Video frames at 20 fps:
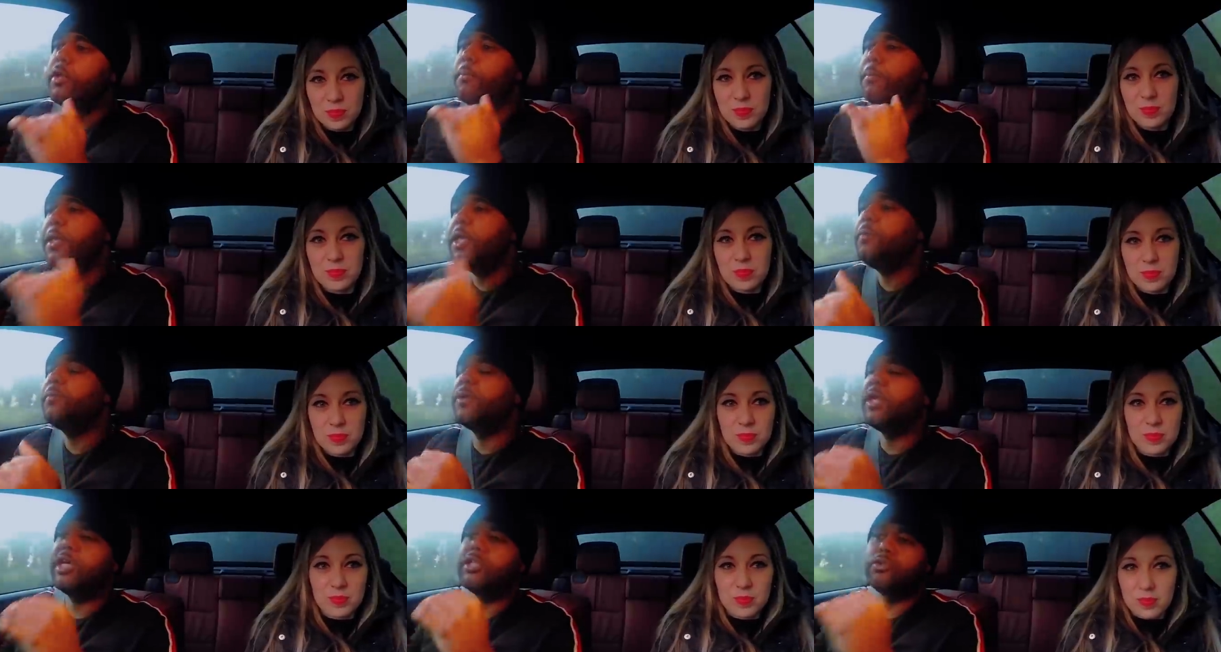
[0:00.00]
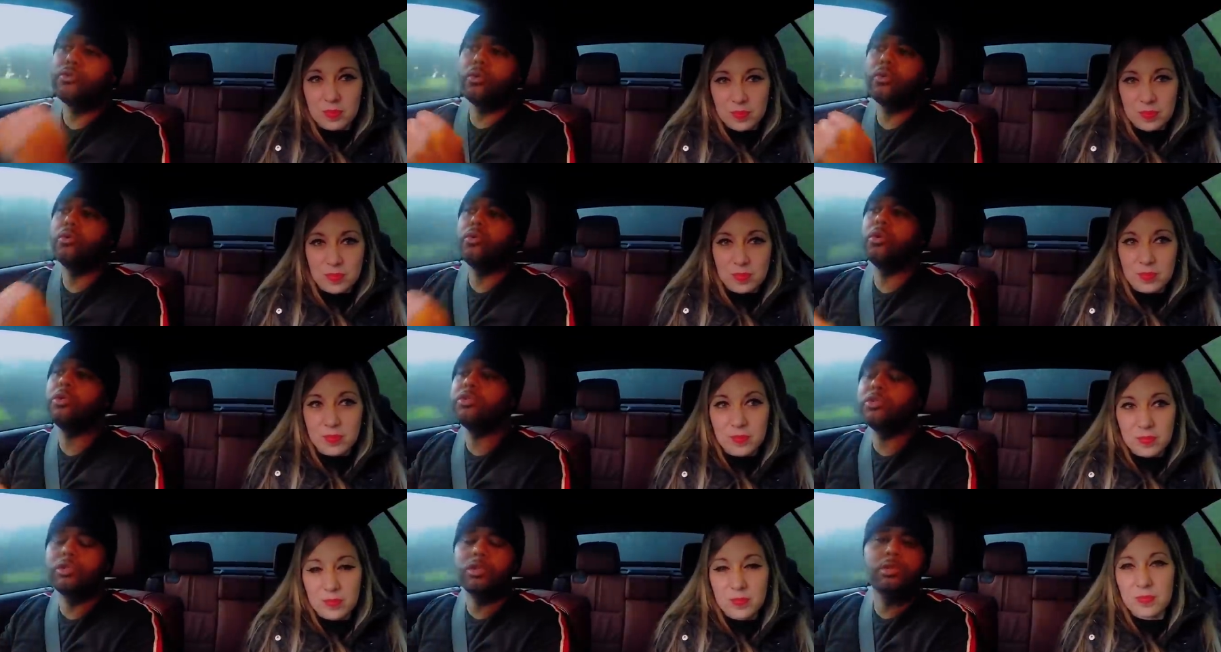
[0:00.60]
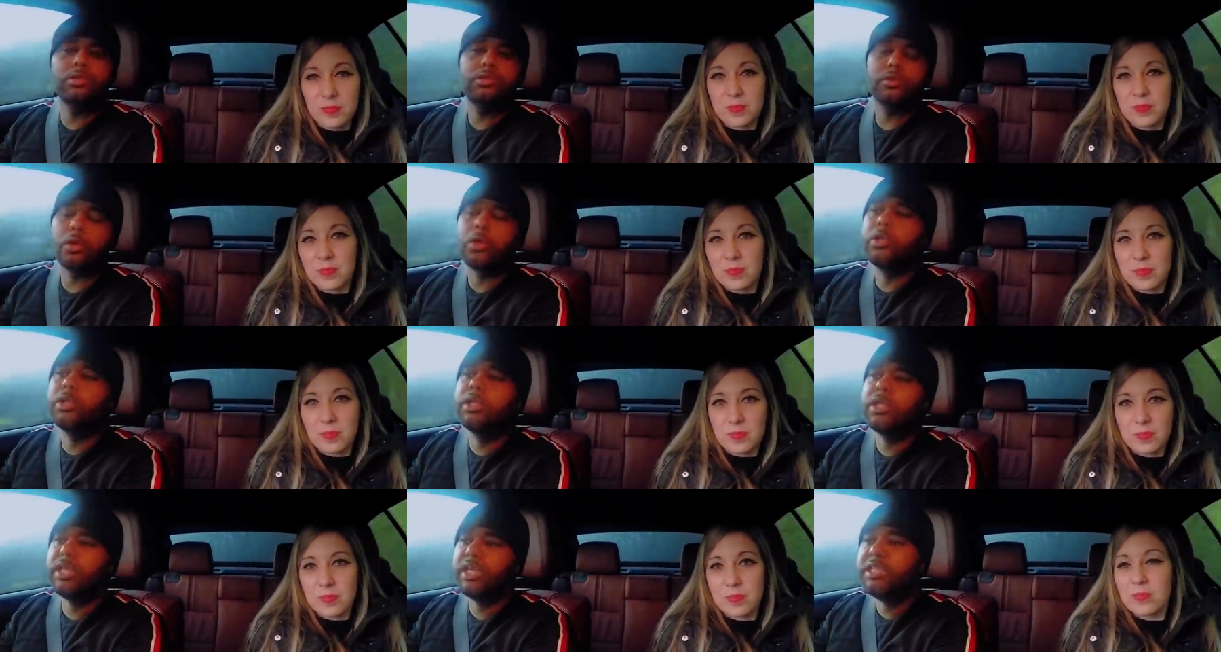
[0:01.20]
Speaker 1: people that talk nonsense
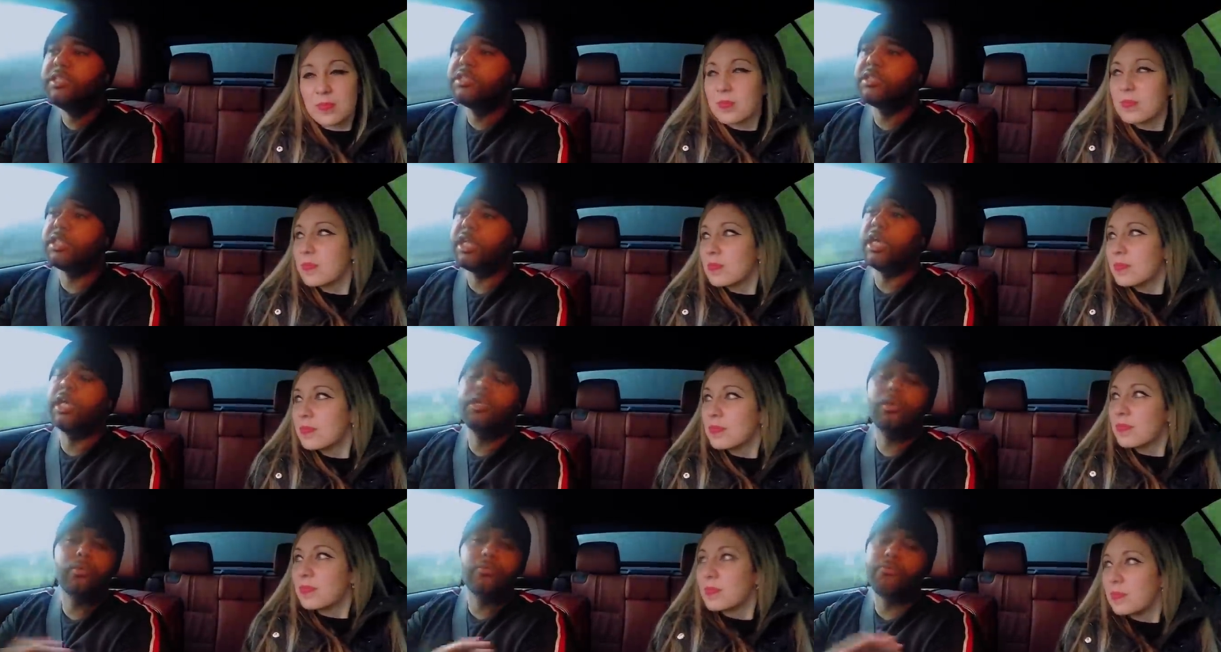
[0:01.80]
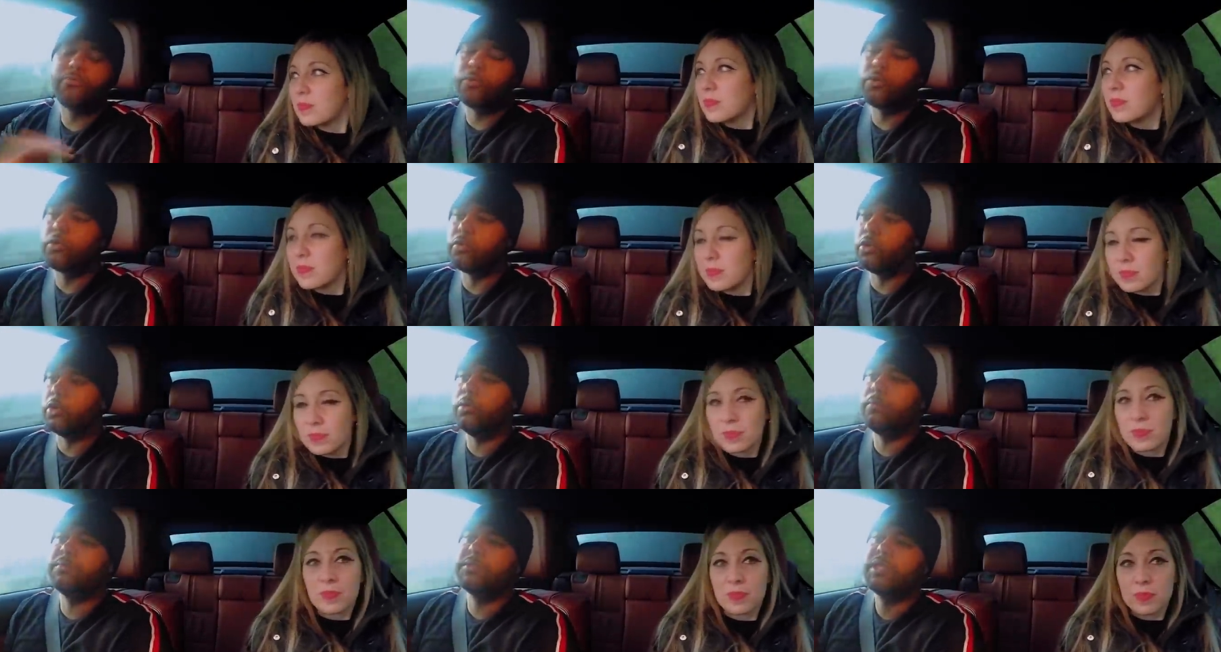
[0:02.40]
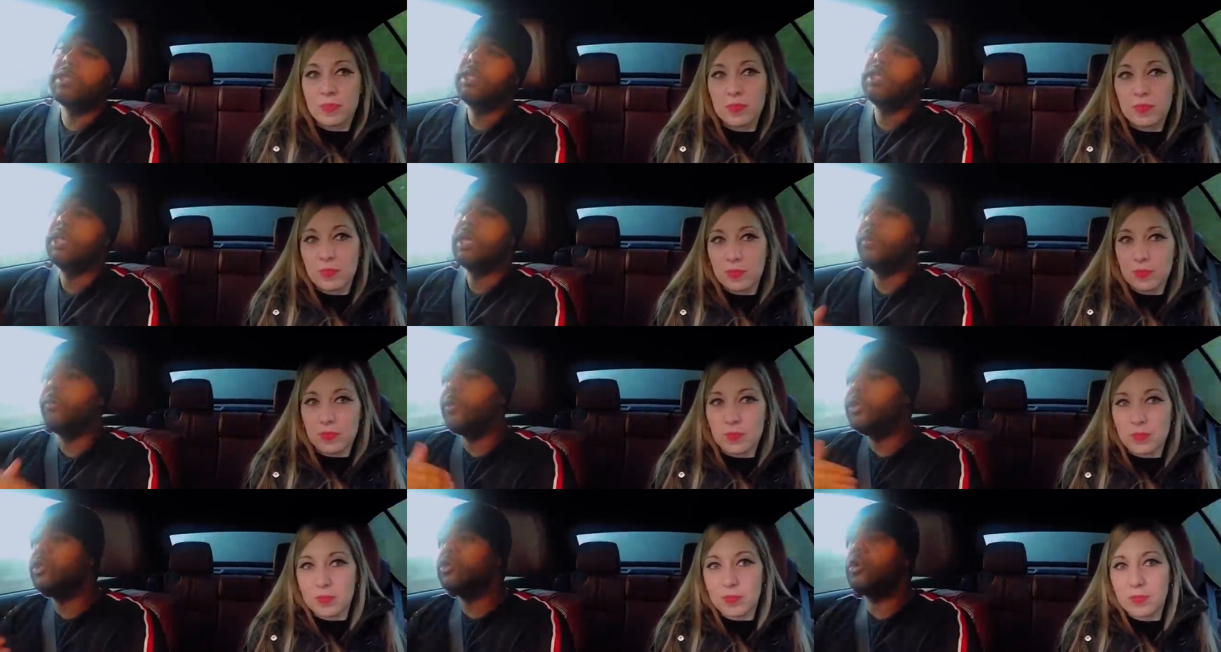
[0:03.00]
on internet and on forums,
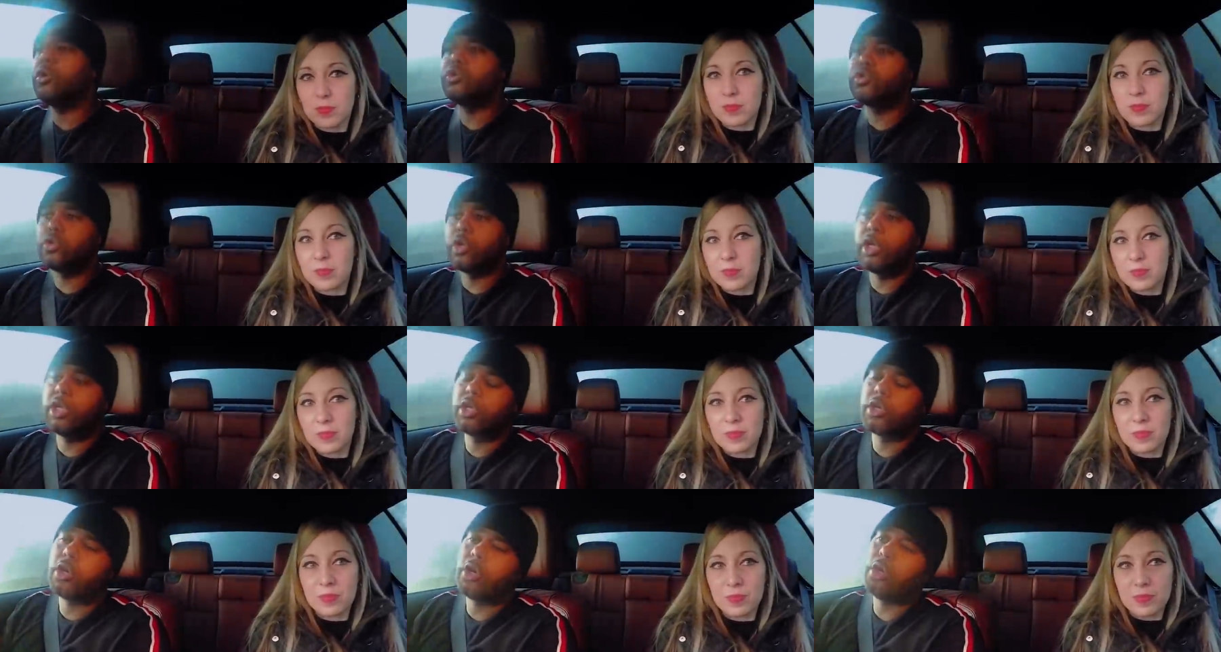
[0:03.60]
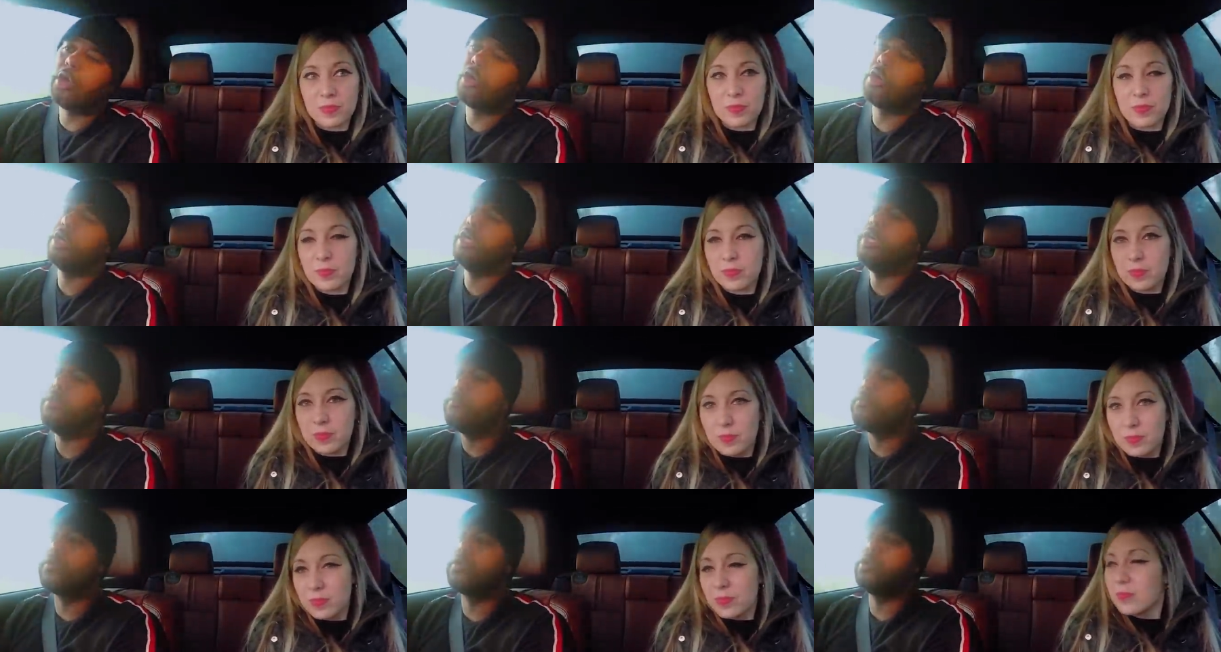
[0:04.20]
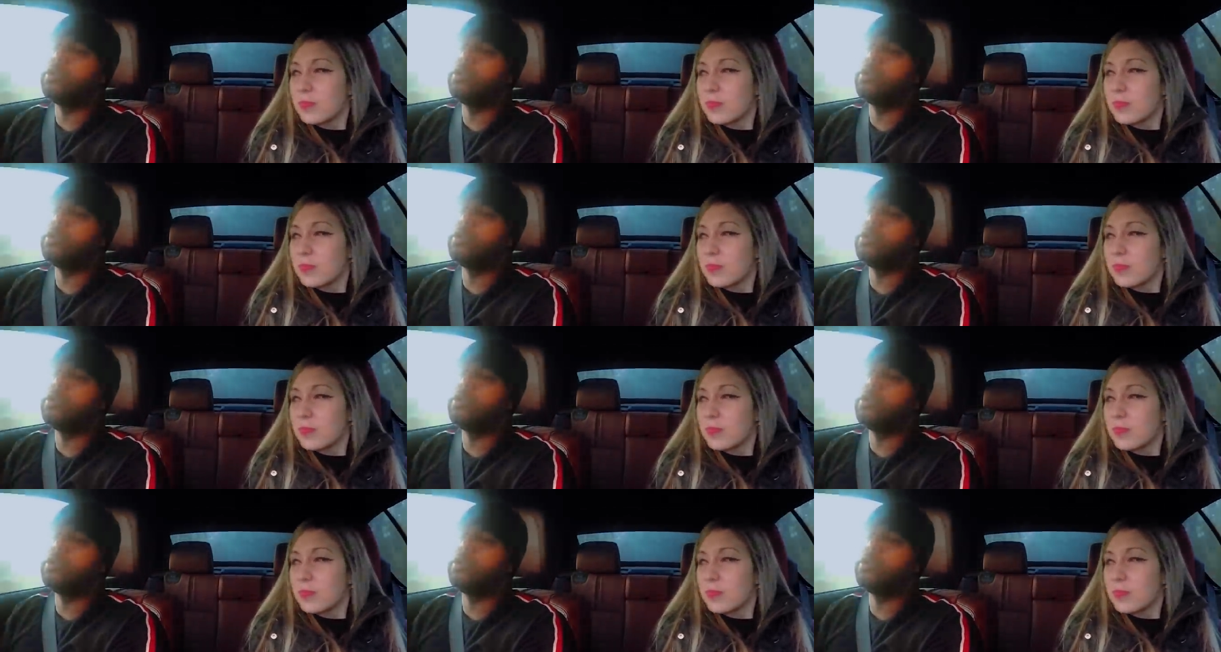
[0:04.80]
and when you go try the car in real